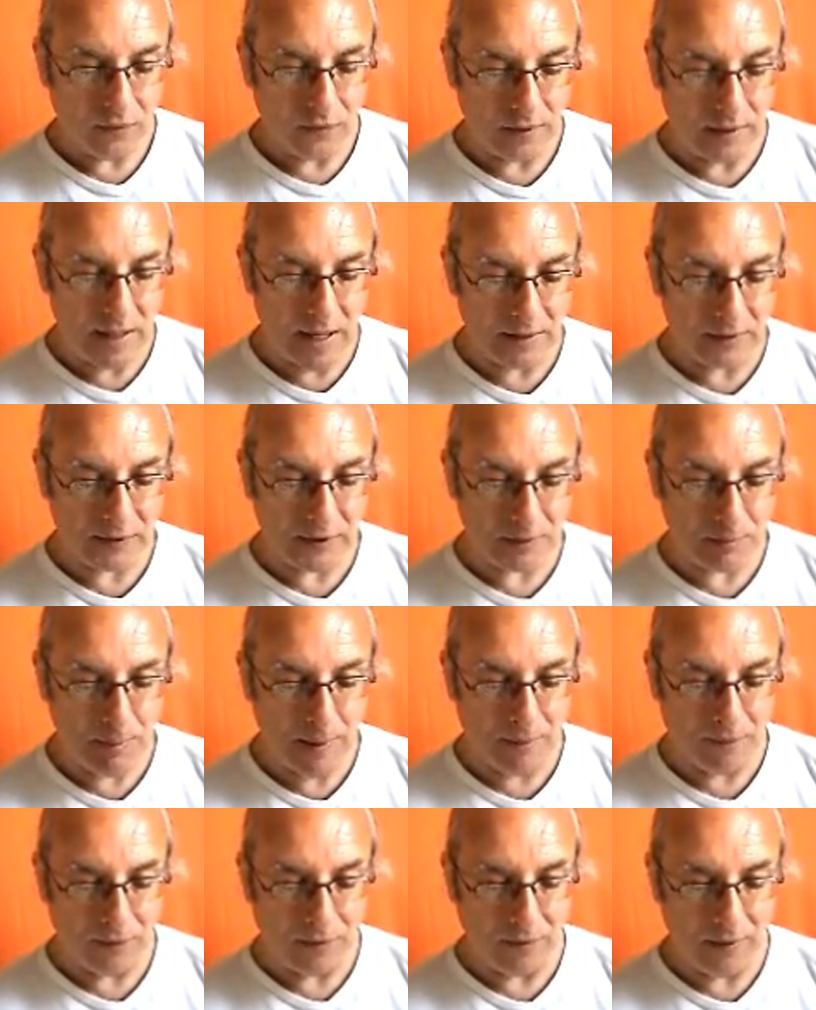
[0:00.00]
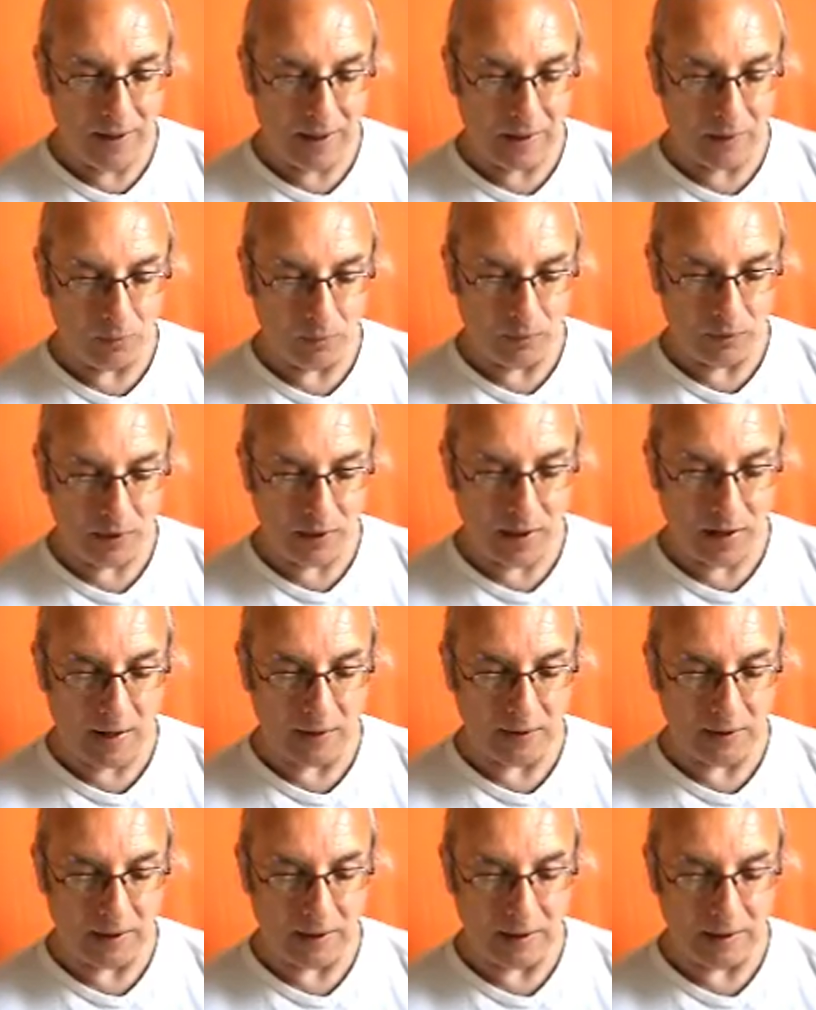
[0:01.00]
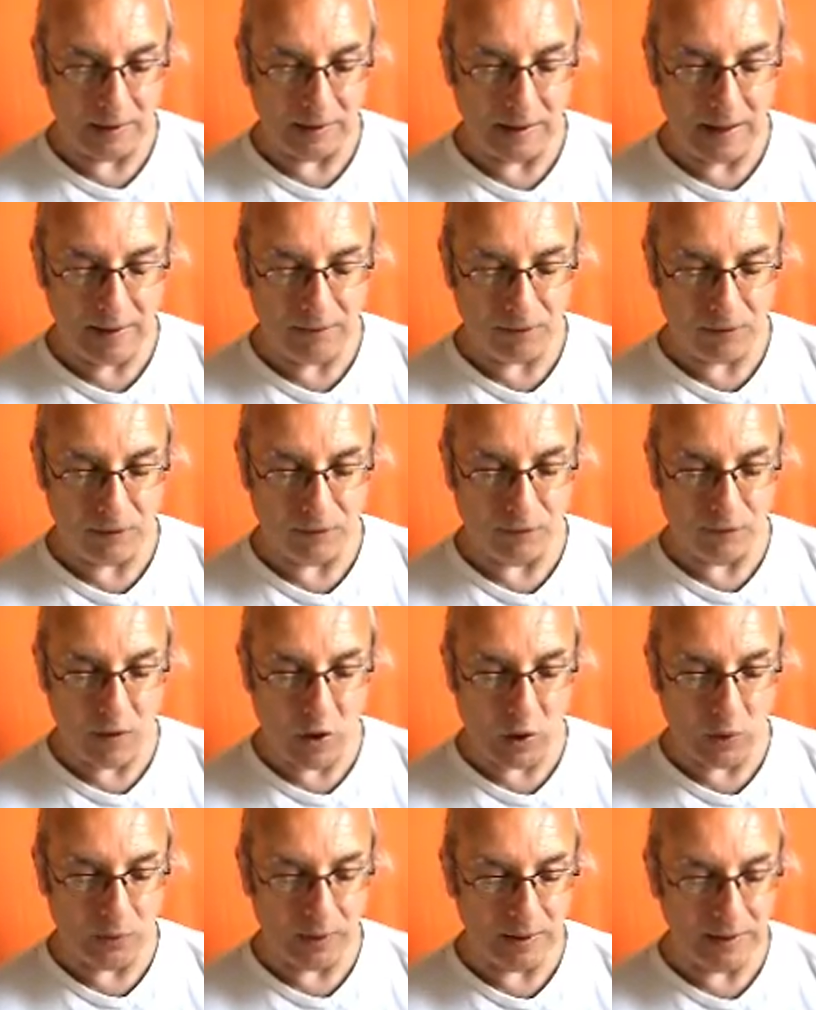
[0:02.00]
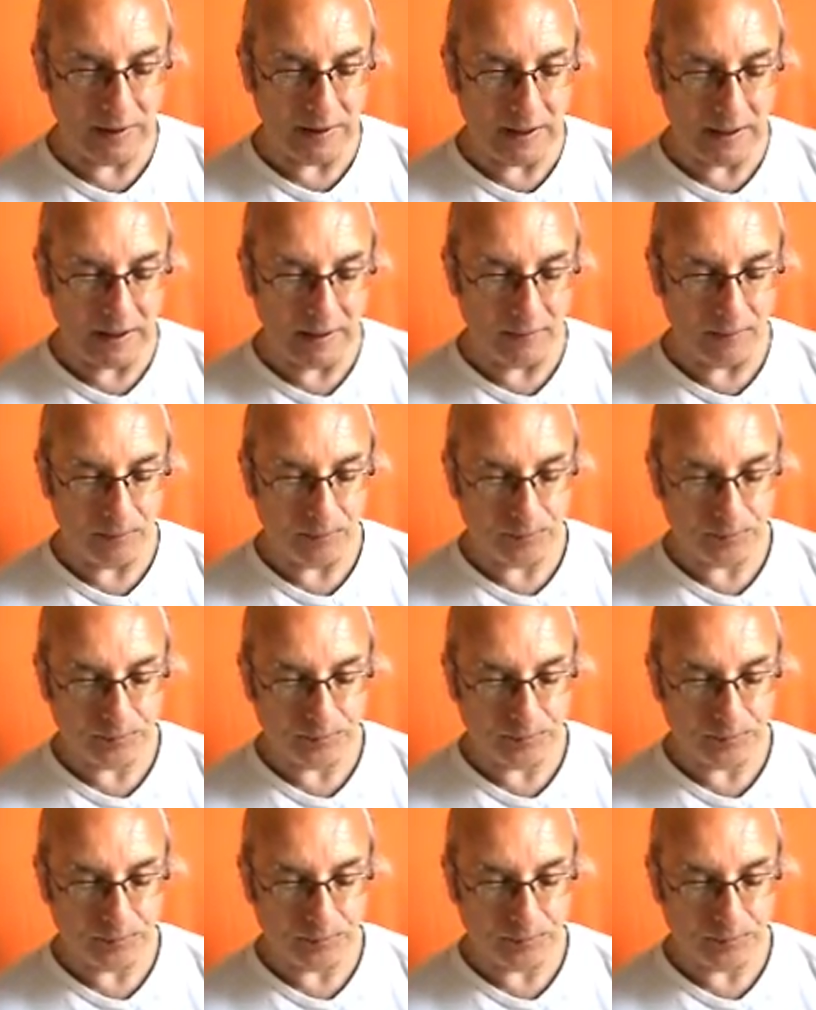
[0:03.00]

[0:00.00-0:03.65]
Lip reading: The guests spent the night with Gadhi and left the following day.